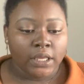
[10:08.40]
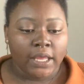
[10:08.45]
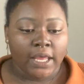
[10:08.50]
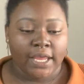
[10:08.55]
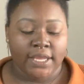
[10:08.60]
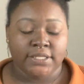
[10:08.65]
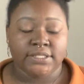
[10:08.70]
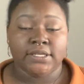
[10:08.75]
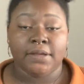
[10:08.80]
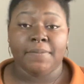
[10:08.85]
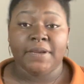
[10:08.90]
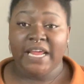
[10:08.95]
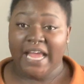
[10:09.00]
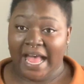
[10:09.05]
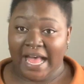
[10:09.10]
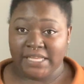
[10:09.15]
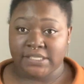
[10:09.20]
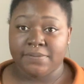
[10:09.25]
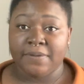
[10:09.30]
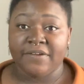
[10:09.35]
and somebody
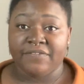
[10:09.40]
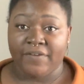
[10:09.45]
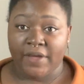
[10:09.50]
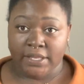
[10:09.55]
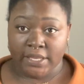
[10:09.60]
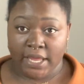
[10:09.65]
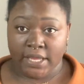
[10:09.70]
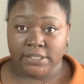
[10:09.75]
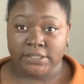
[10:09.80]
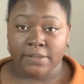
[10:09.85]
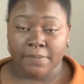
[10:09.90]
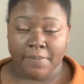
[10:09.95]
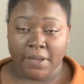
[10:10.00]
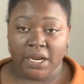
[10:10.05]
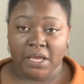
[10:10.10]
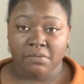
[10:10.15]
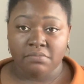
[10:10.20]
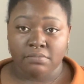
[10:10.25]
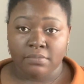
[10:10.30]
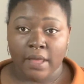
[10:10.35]
asks me if I like
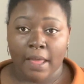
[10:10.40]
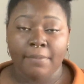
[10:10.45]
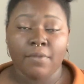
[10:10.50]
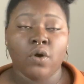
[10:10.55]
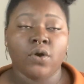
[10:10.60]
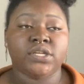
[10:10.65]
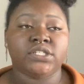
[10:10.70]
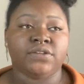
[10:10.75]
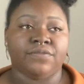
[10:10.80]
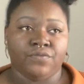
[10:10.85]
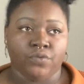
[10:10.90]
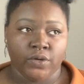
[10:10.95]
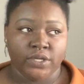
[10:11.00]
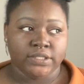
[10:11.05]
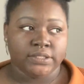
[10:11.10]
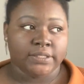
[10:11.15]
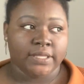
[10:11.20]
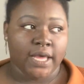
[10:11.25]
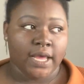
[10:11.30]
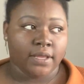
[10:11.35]
somebody, I'm going to
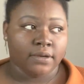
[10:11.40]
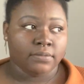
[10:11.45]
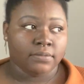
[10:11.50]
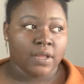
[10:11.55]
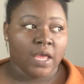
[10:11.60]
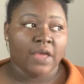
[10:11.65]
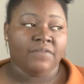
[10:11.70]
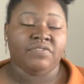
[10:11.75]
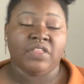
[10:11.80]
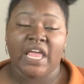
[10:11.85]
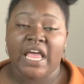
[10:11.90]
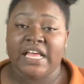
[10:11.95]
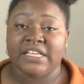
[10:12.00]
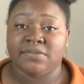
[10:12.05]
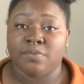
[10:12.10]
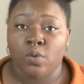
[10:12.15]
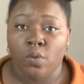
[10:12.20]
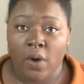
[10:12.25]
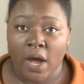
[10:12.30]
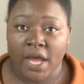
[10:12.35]
voice that. If they
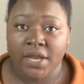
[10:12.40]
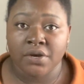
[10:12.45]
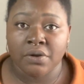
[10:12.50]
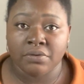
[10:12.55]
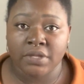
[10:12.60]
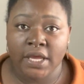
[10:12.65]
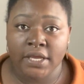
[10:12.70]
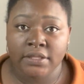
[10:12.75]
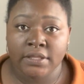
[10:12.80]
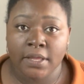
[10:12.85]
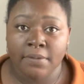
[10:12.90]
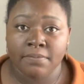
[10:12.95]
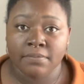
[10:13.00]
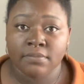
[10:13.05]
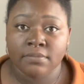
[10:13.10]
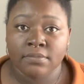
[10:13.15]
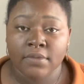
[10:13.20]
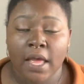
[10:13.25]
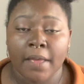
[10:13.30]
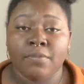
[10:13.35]
ask me why I don't like them,
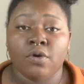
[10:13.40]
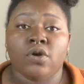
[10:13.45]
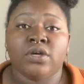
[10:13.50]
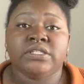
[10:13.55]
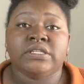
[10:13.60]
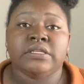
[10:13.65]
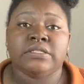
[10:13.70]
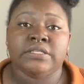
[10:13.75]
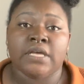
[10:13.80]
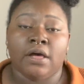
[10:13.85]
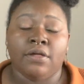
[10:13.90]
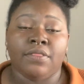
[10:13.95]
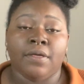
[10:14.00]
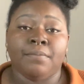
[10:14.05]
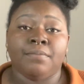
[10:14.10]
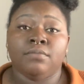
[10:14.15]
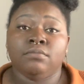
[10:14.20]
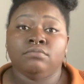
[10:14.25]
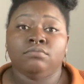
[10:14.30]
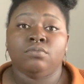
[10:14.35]
I'm going to tell
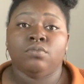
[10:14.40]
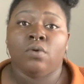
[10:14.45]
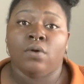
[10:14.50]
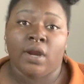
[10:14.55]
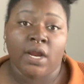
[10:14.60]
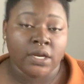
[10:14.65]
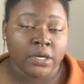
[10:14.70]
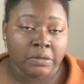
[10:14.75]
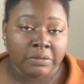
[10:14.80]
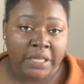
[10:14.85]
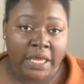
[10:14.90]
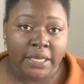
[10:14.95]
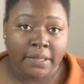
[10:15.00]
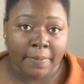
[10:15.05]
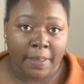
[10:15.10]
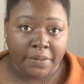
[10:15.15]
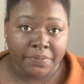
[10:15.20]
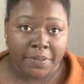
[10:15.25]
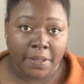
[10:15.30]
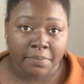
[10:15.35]
them what I don't like
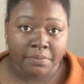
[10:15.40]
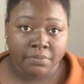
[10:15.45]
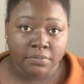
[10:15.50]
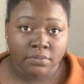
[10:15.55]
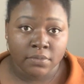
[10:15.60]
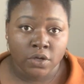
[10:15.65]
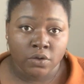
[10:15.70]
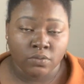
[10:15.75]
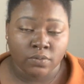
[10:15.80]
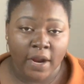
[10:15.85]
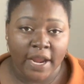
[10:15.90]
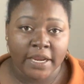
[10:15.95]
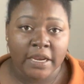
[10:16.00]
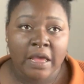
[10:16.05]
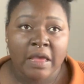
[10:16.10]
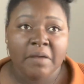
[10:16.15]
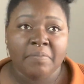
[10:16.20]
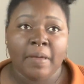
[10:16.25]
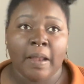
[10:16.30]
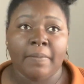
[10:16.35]
about them, right?
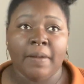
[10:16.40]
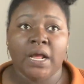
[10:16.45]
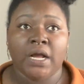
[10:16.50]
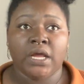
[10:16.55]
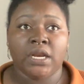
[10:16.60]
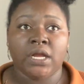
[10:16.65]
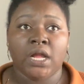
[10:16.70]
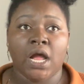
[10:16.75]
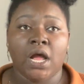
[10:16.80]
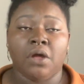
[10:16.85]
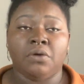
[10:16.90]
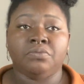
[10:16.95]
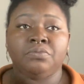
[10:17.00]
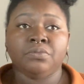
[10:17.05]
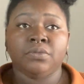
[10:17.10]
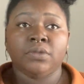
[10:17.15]
But I'm not going to go,